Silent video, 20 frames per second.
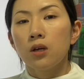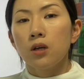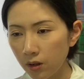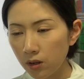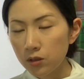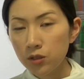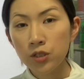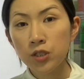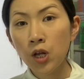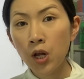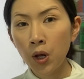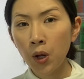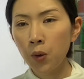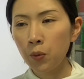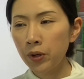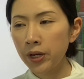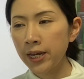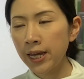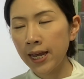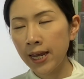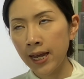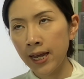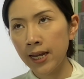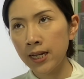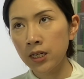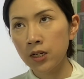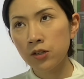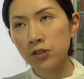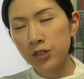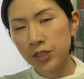So we
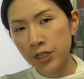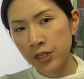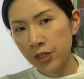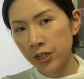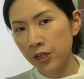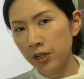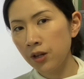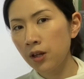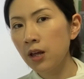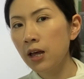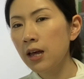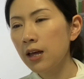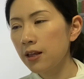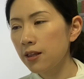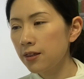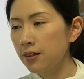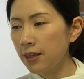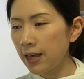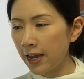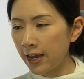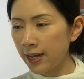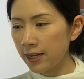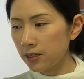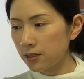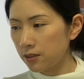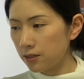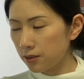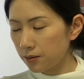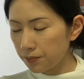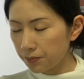can consider
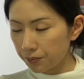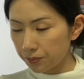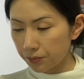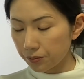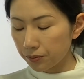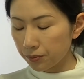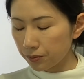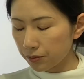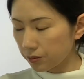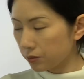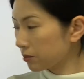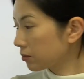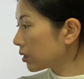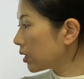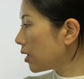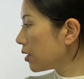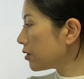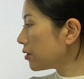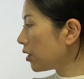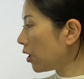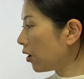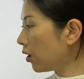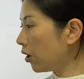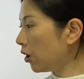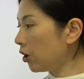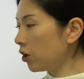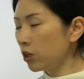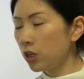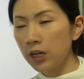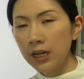that
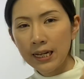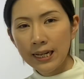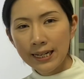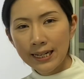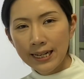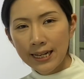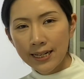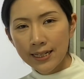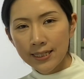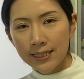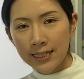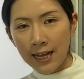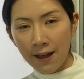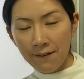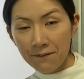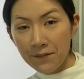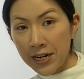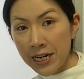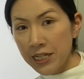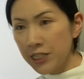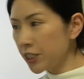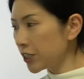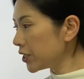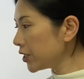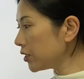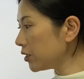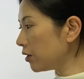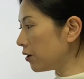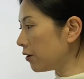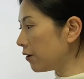the
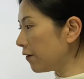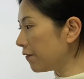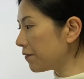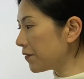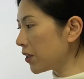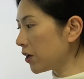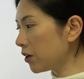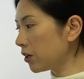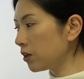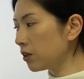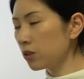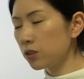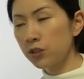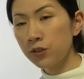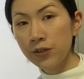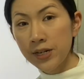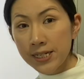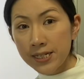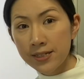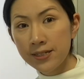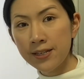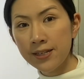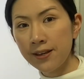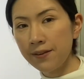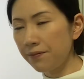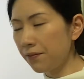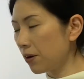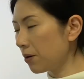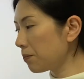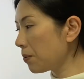definition of the transitive
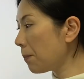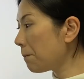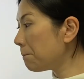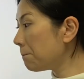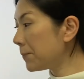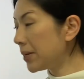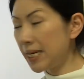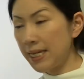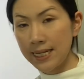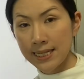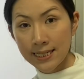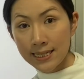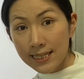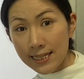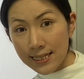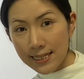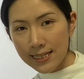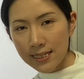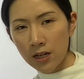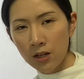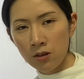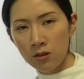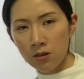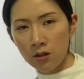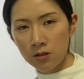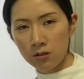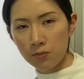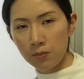verb means in the